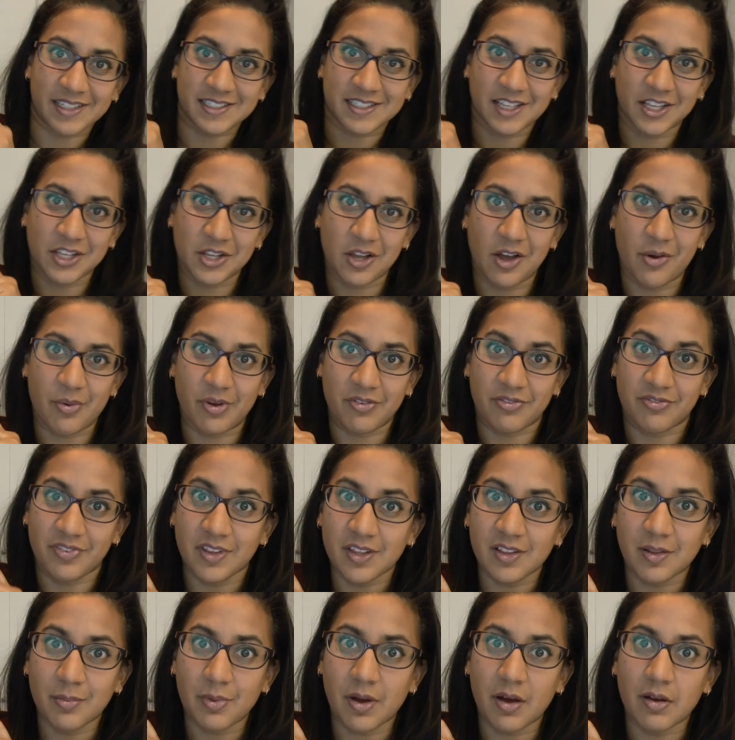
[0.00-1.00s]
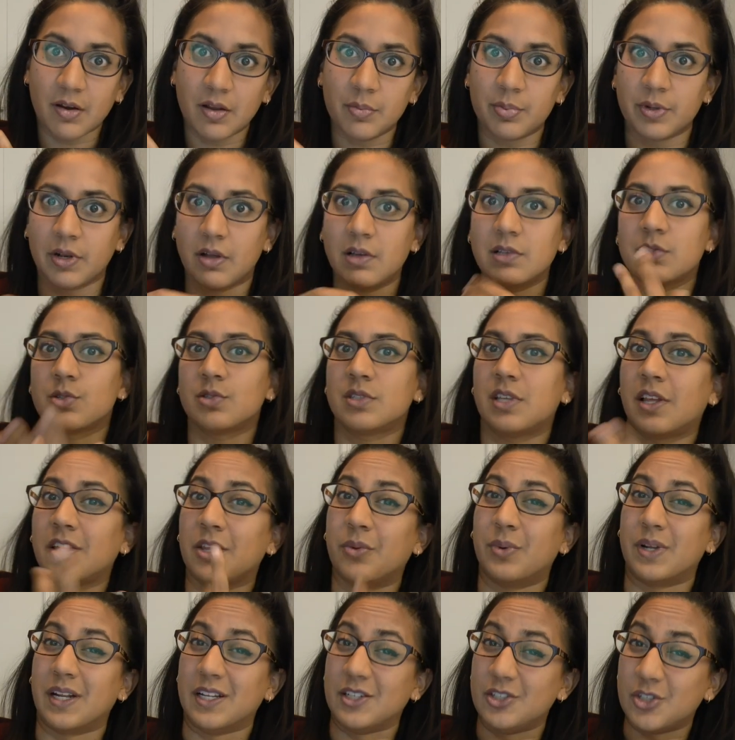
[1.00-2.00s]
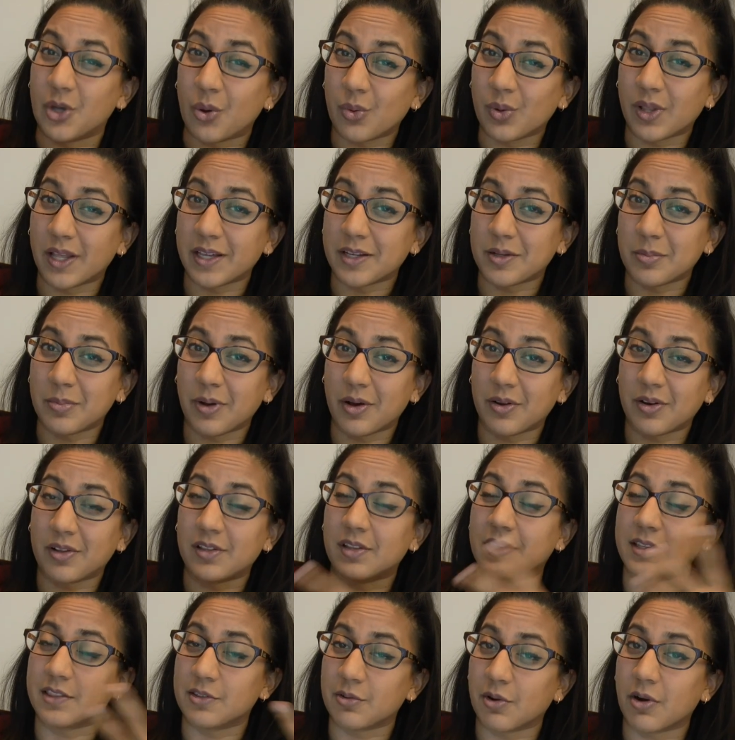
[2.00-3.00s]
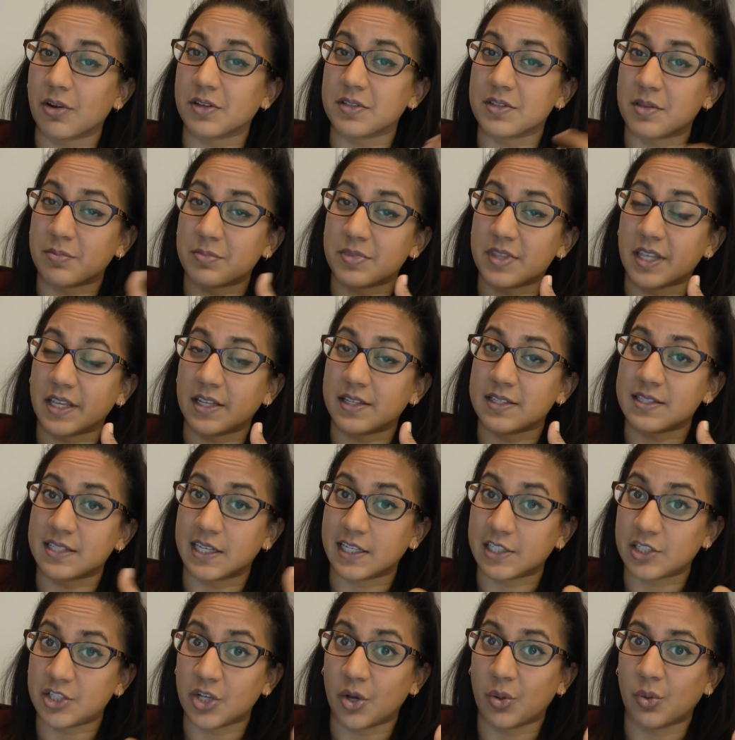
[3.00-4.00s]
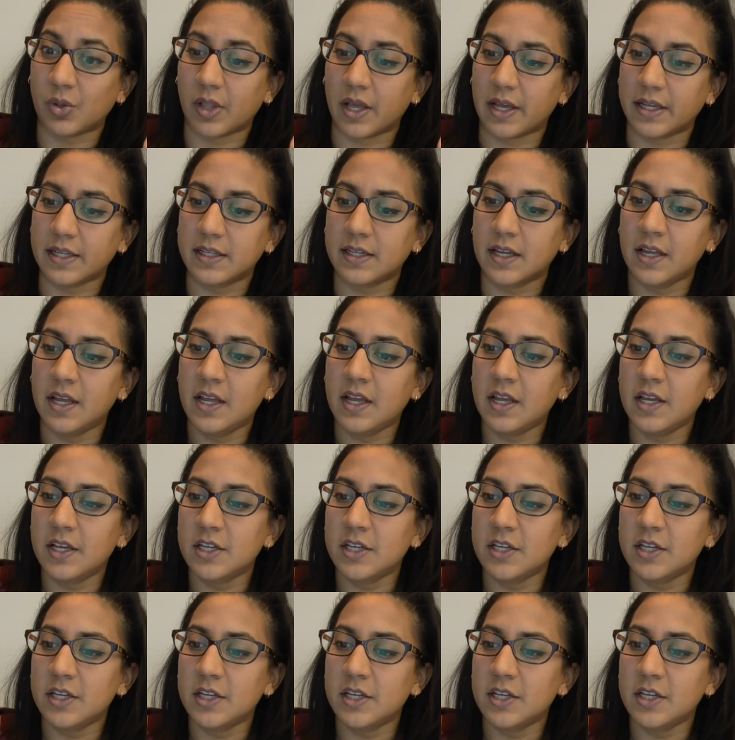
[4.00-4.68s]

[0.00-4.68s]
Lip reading: like tell you how I feel about it, but also tell you what I don't like about it. Like there are some things that I don't like.